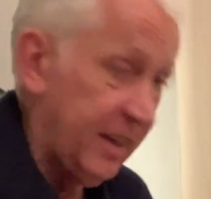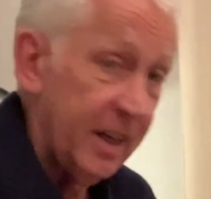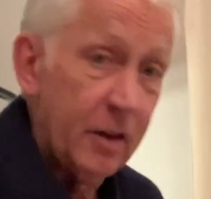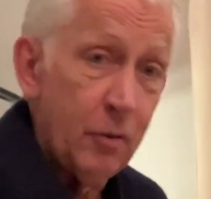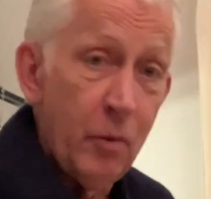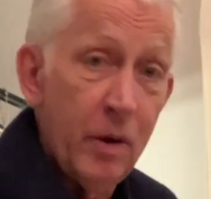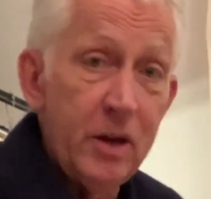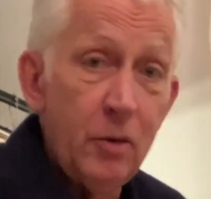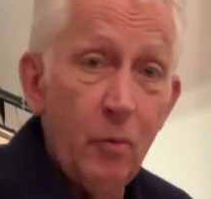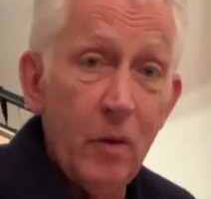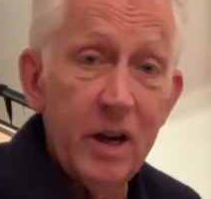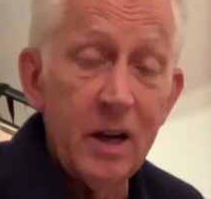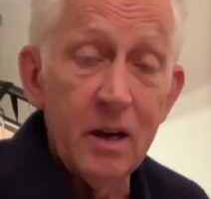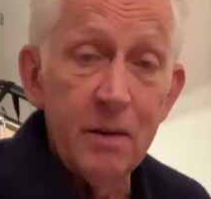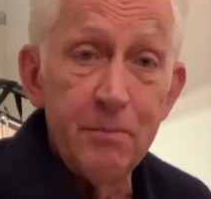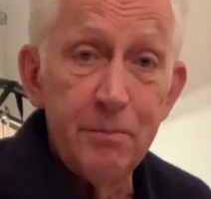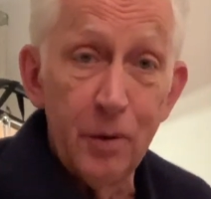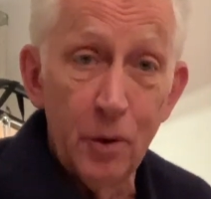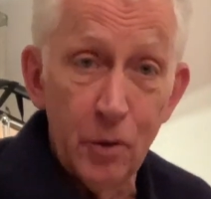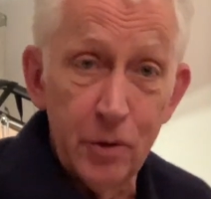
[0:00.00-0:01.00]
And when I
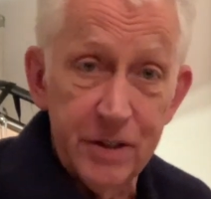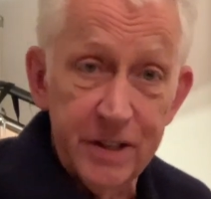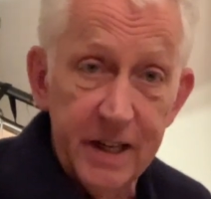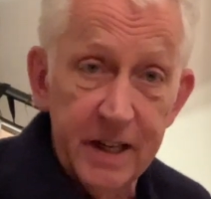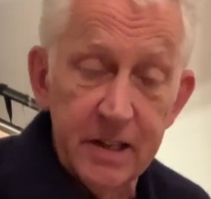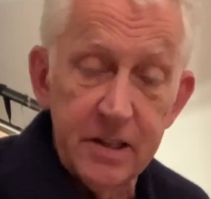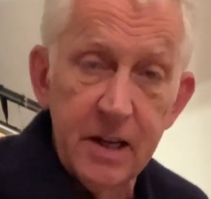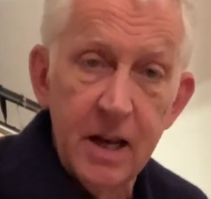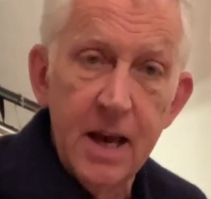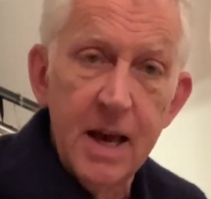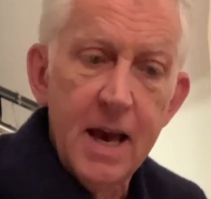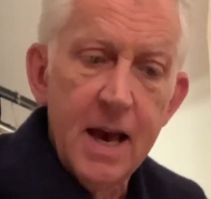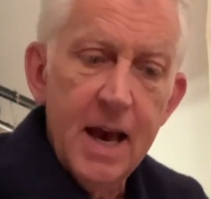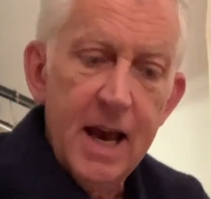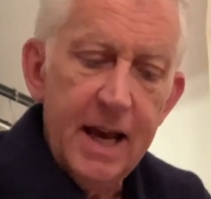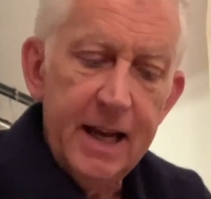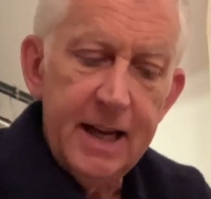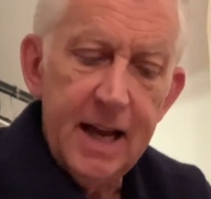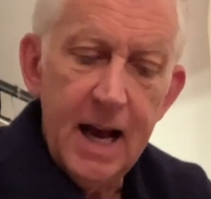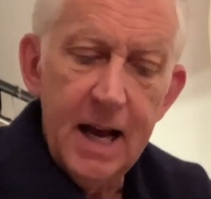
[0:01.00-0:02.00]
bought it,
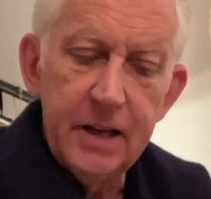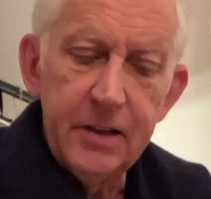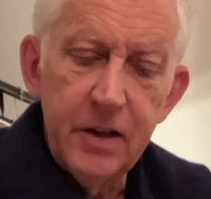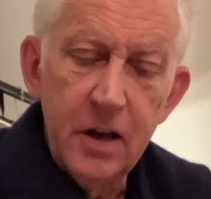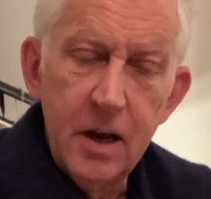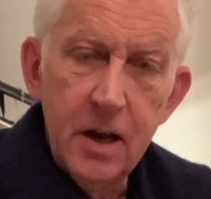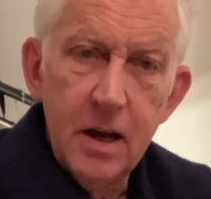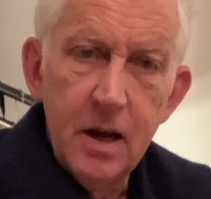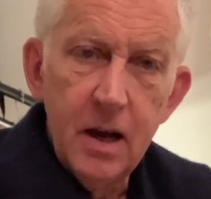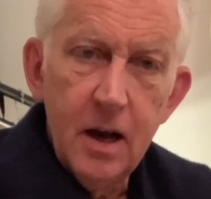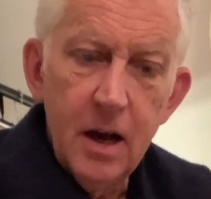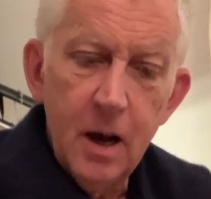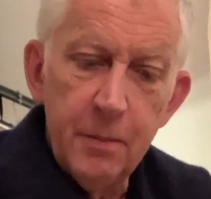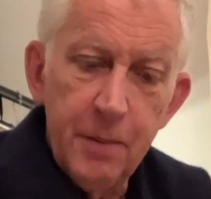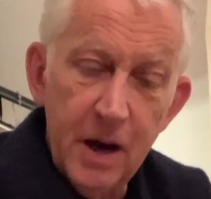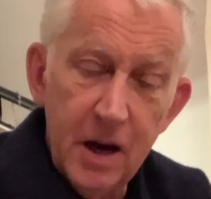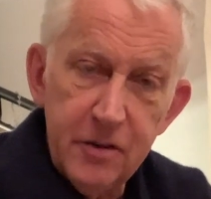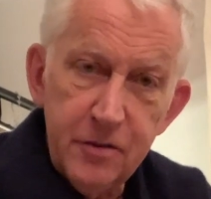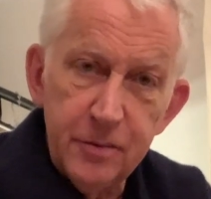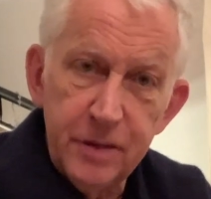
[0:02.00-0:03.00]
it had,
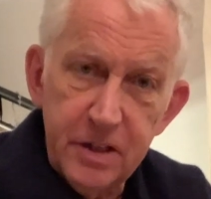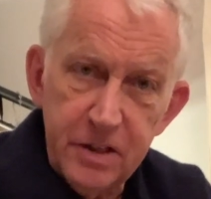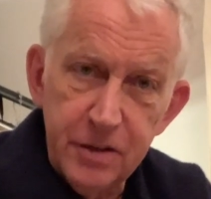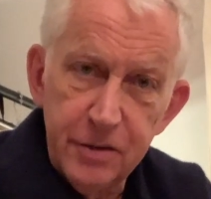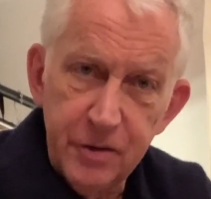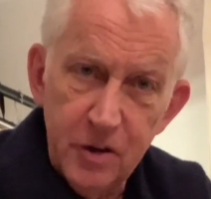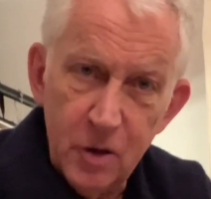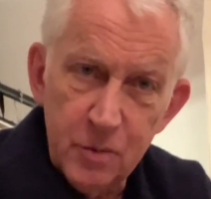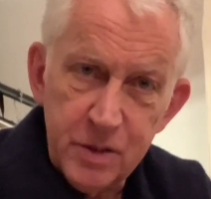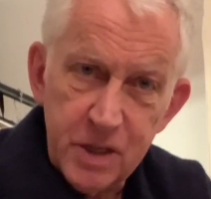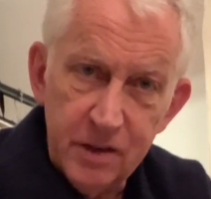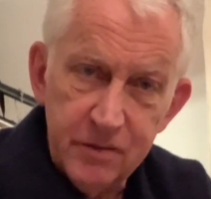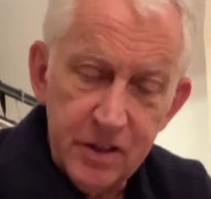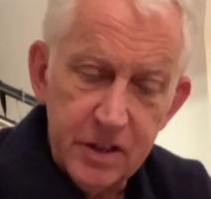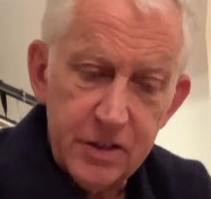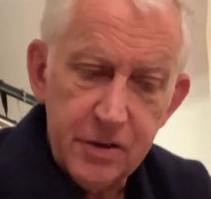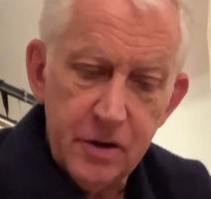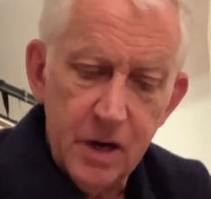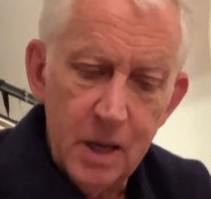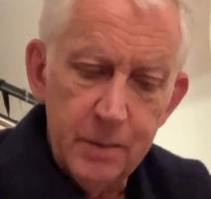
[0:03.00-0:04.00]
apart from the 2 knobs I've
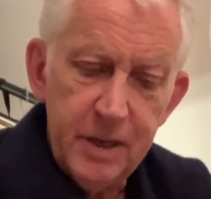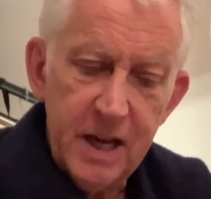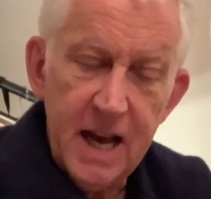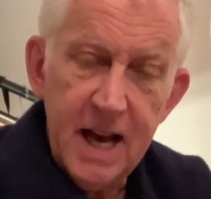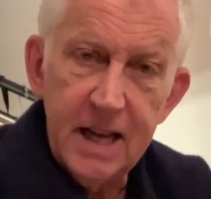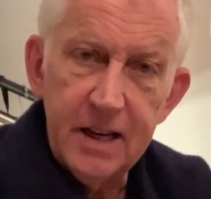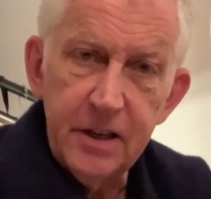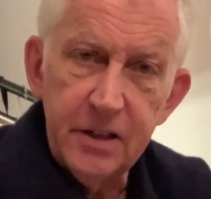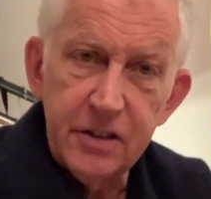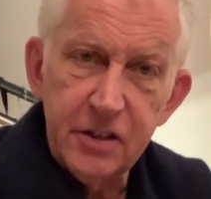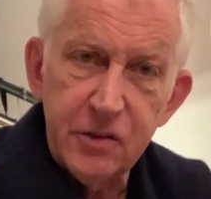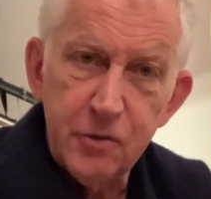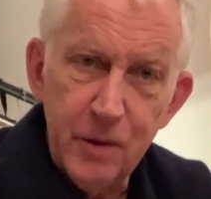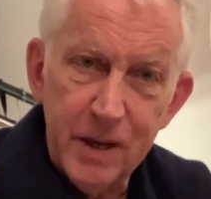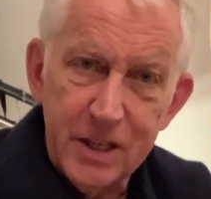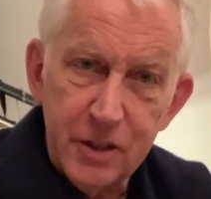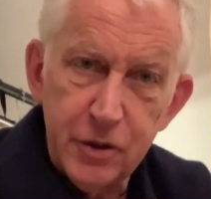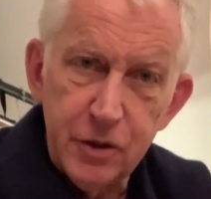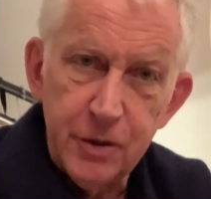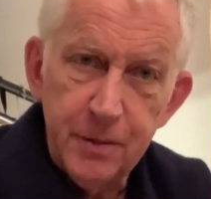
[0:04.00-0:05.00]
described, it had a
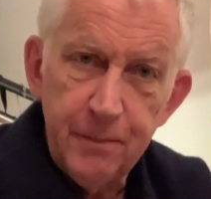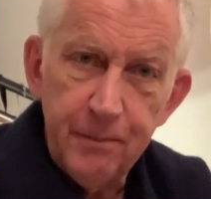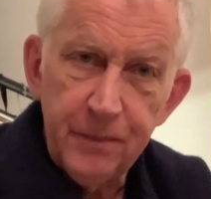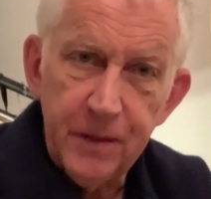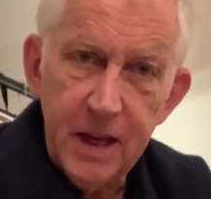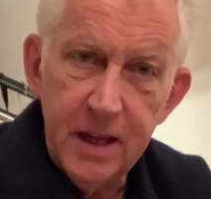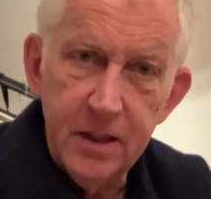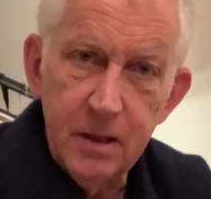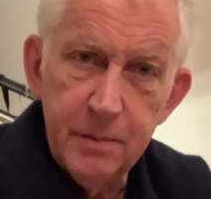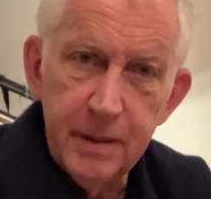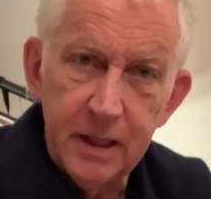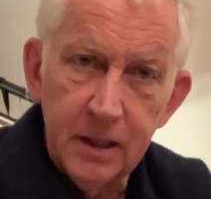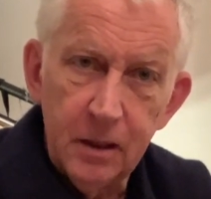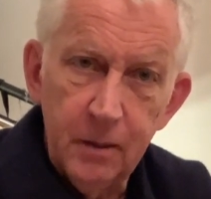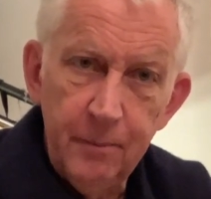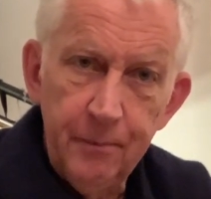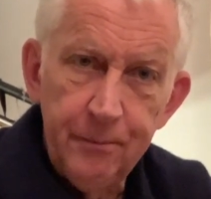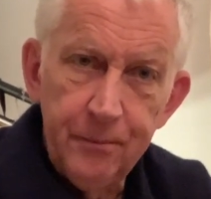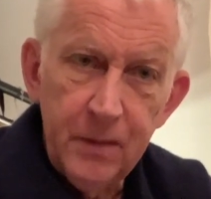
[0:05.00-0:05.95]
switch in the middle,